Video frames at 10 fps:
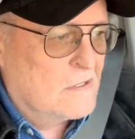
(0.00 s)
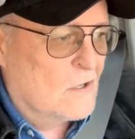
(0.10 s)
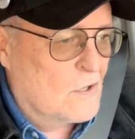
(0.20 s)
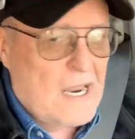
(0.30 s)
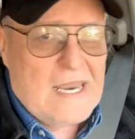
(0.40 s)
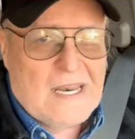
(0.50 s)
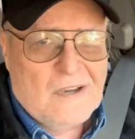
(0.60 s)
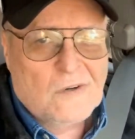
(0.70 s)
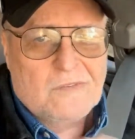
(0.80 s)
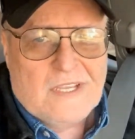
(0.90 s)
or eight, I
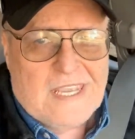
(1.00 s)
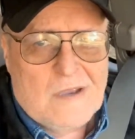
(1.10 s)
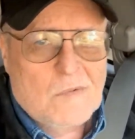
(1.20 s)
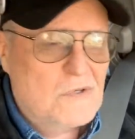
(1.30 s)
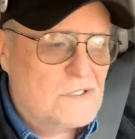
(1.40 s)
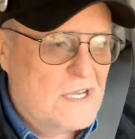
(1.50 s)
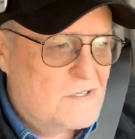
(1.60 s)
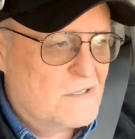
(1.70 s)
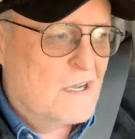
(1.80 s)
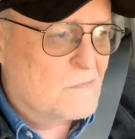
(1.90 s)
don't know if they count both
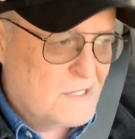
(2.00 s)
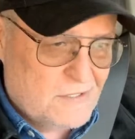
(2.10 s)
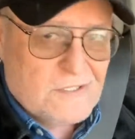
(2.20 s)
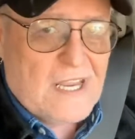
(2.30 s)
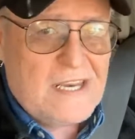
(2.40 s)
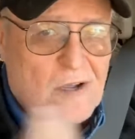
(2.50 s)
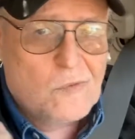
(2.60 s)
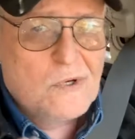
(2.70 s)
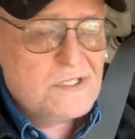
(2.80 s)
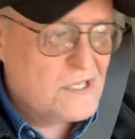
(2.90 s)
sides or not, but there's eight on
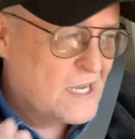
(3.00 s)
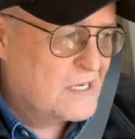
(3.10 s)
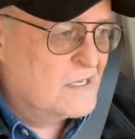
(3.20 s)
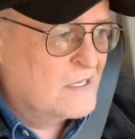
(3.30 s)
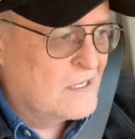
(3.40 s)
one side.